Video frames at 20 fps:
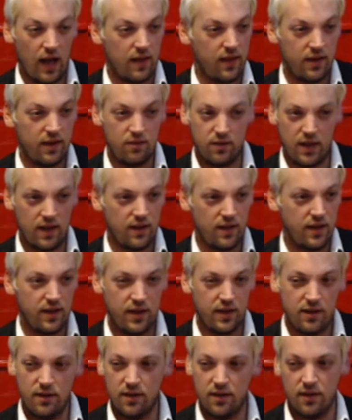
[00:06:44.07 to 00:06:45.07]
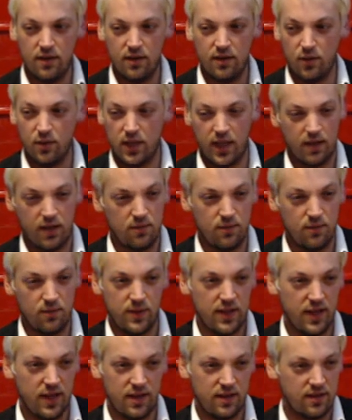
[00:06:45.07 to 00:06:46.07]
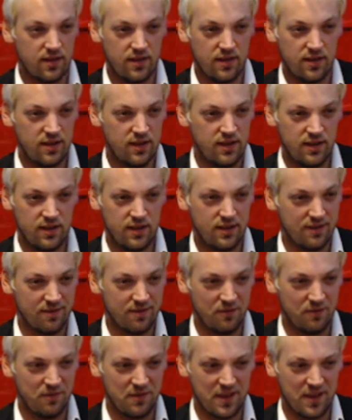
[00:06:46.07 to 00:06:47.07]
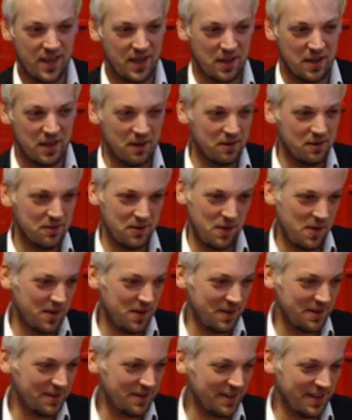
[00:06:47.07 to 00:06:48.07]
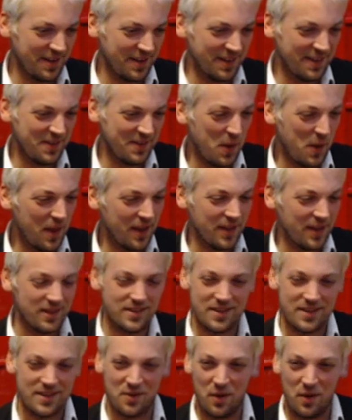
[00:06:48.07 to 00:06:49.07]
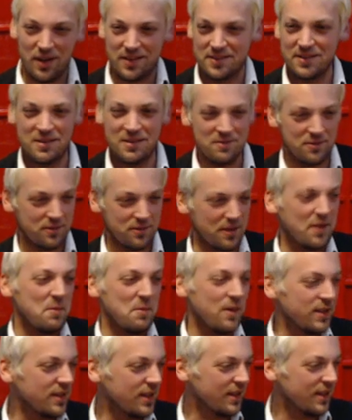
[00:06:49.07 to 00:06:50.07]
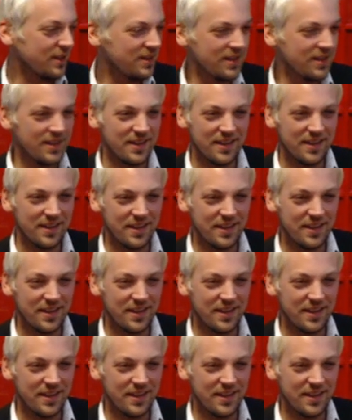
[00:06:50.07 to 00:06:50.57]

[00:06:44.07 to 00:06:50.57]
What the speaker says: I like what I like. We like what we like. You know? So what? There's nothing funny about that.